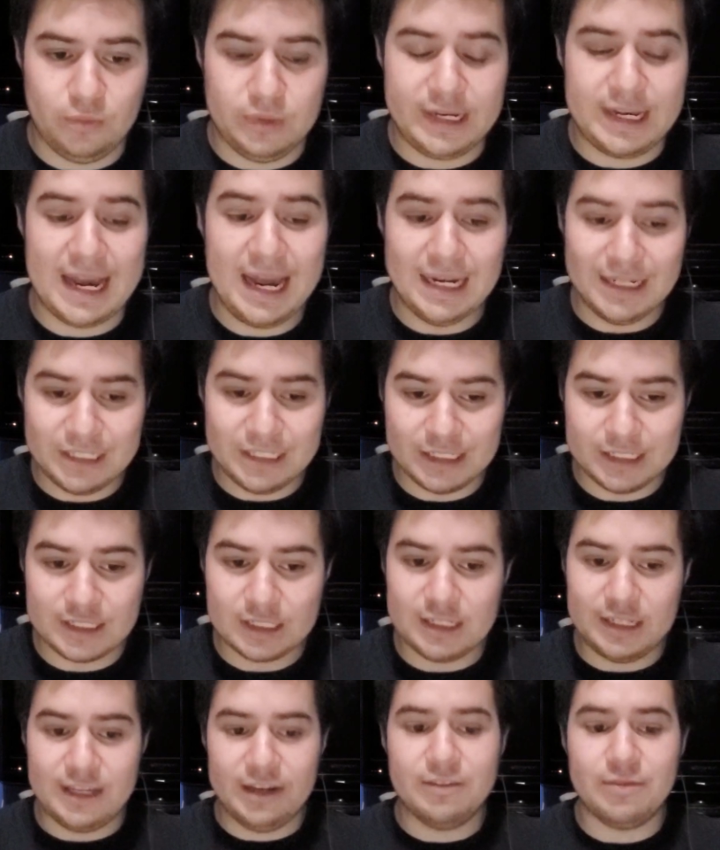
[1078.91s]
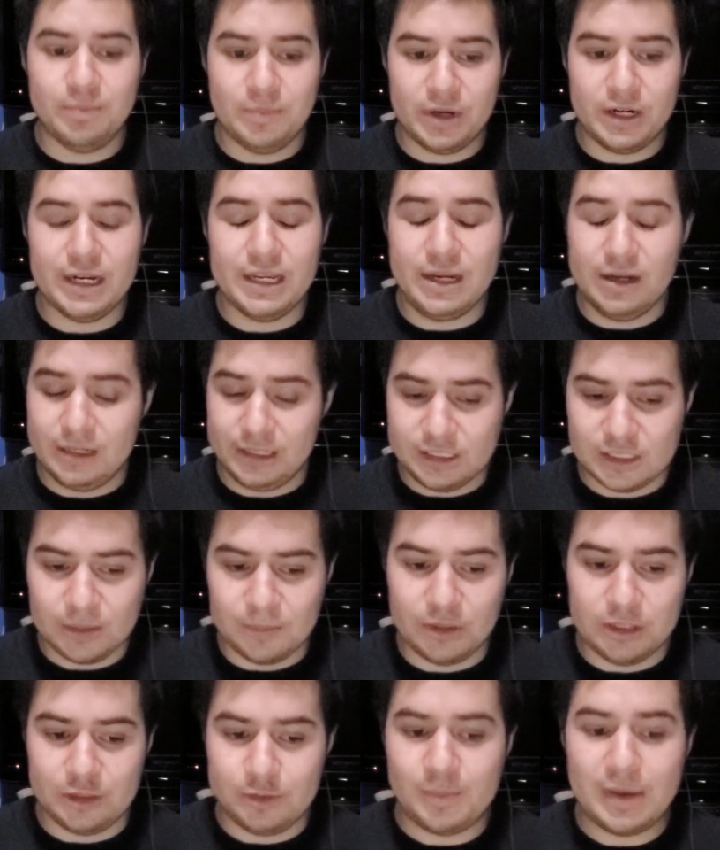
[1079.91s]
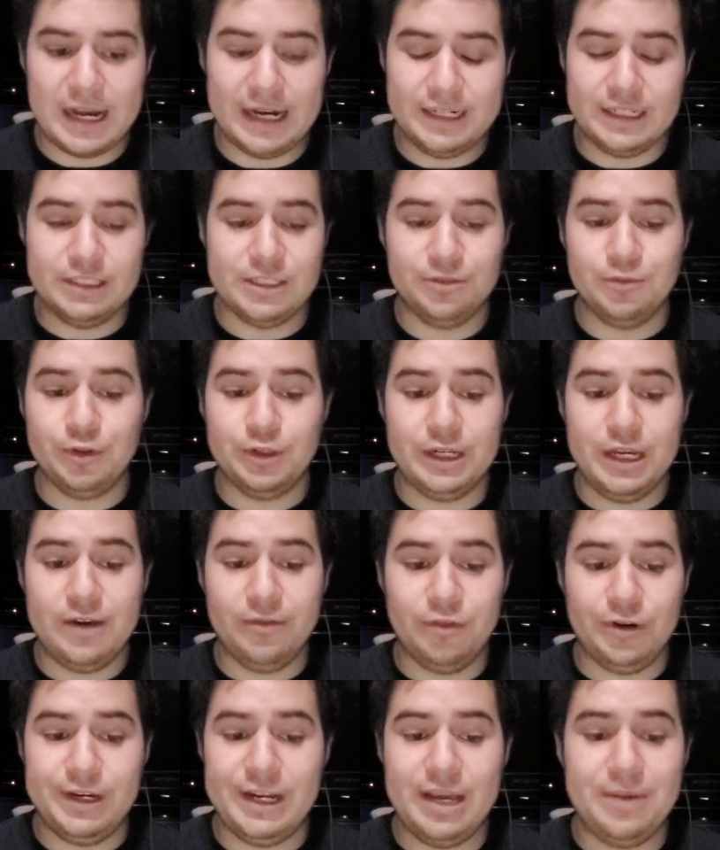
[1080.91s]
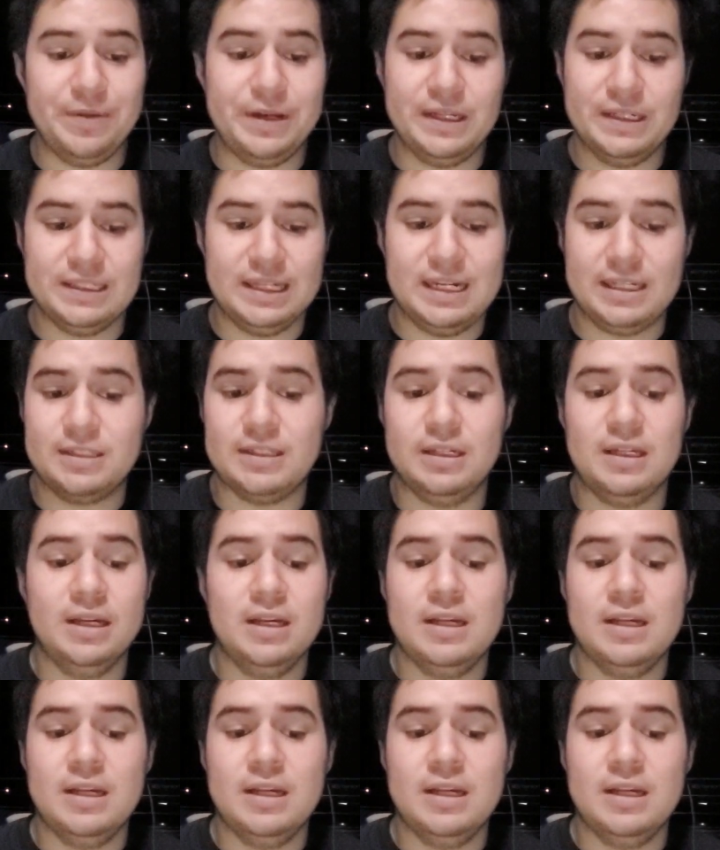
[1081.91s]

can't just give money on a stimulus package every day, because that's